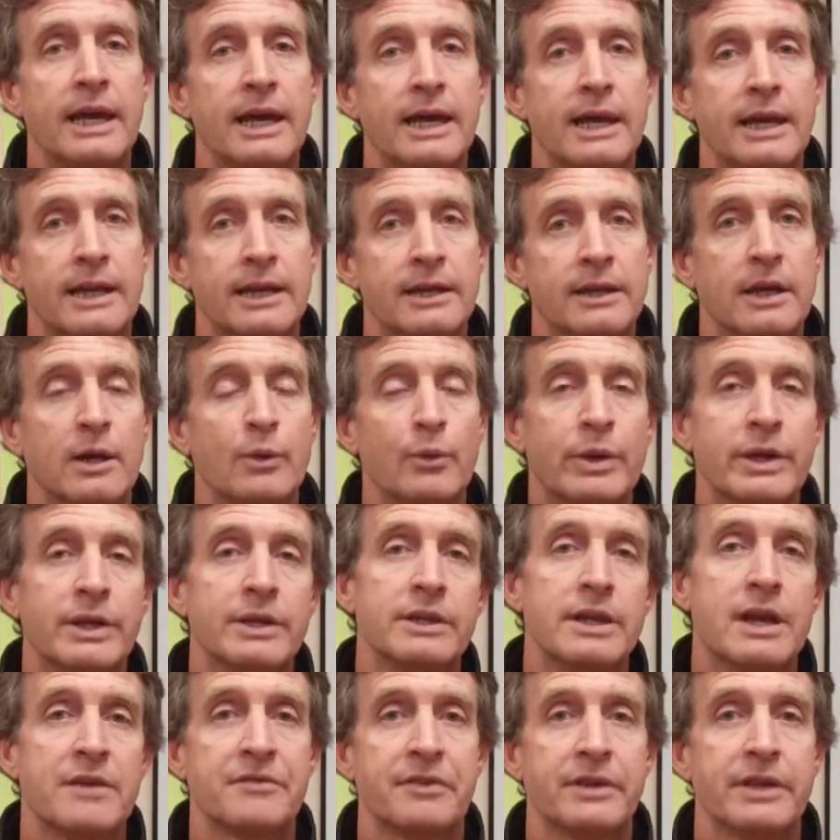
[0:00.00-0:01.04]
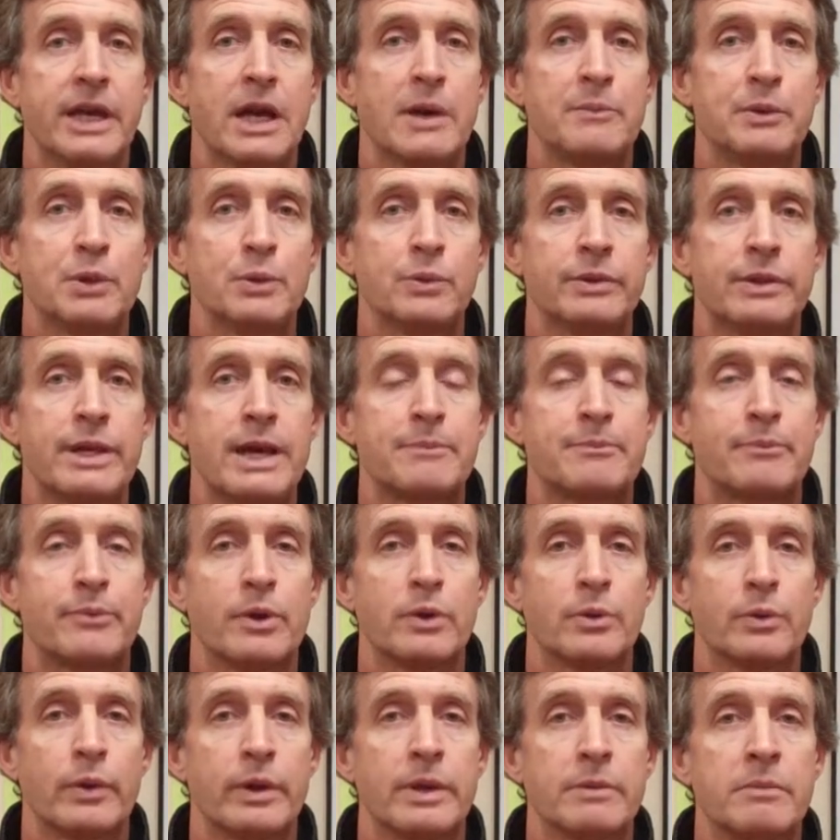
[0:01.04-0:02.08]
And we can definitely help you with that
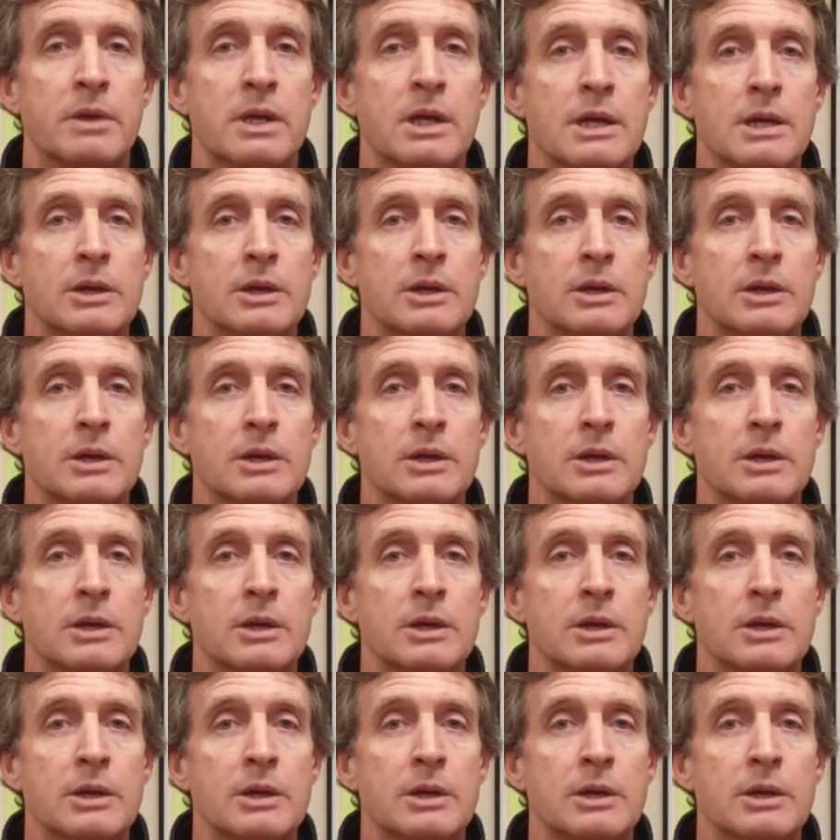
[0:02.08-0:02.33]
program.